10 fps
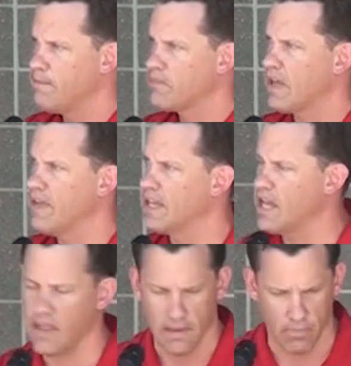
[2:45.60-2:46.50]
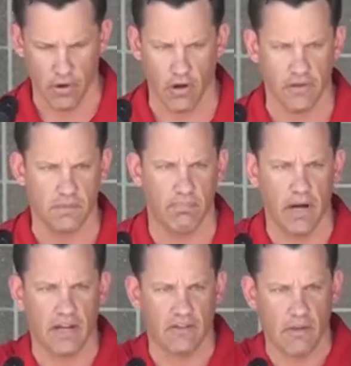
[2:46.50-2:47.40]
And they put all these
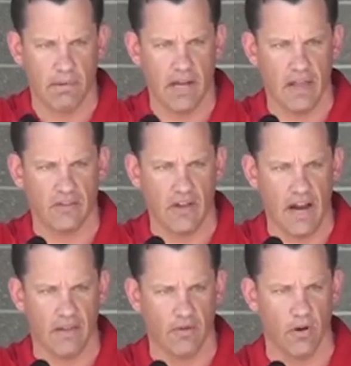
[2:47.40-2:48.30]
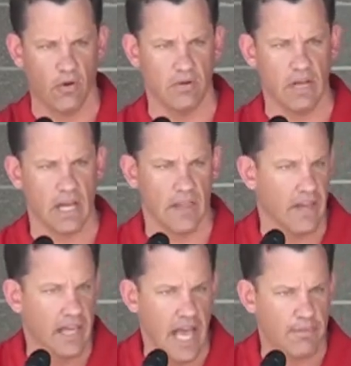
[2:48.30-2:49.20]
buckets up and down the side of the road, and
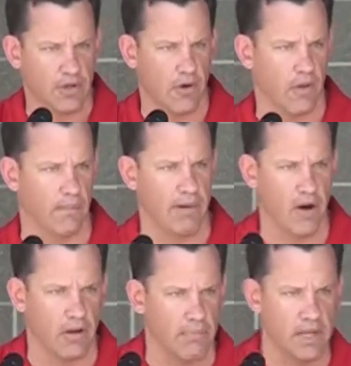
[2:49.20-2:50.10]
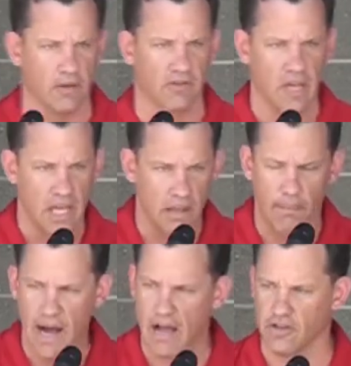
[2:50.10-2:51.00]
they capture all the bearing beetles. And the
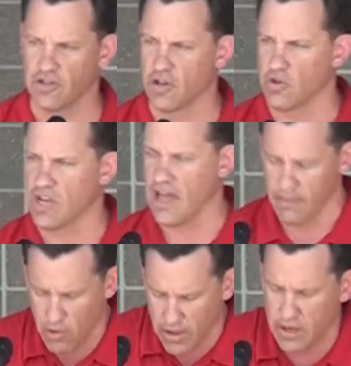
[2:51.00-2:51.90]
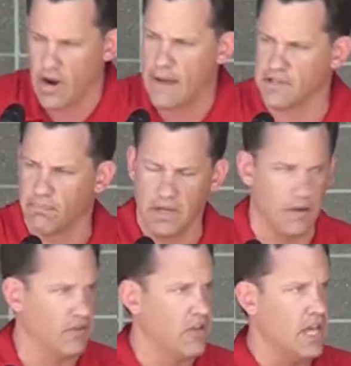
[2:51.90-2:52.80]
biologist goes out in the morning, grabs the
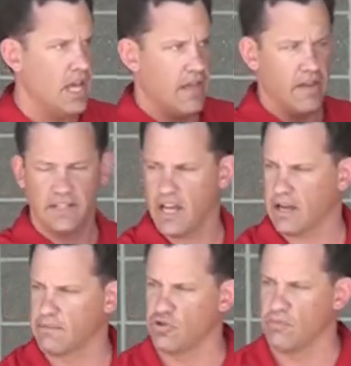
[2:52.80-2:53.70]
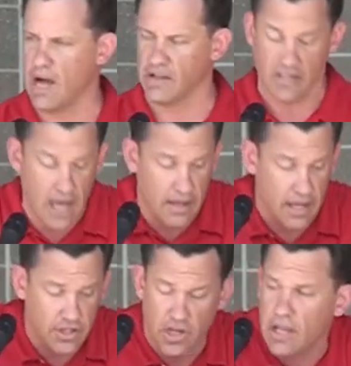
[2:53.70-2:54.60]
beetles, and they take them 2 miles down, and
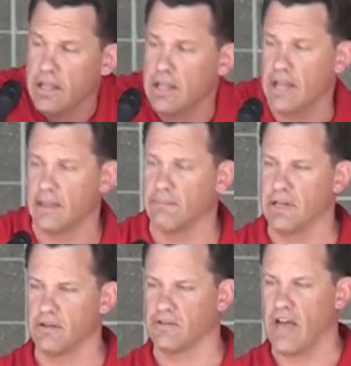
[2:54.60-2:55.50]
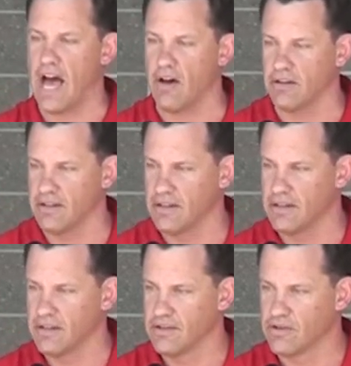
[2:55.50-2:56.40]
they gently let the beetles out
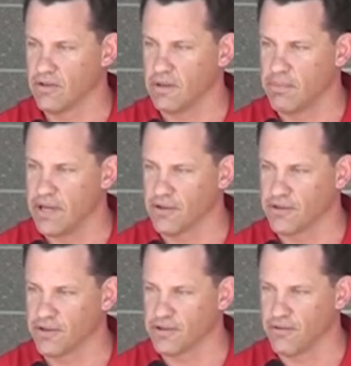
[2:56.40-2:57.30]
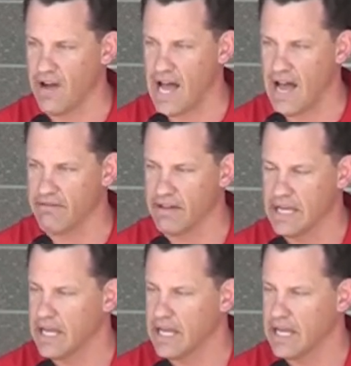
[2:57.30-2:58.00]
so that the beetles will survive.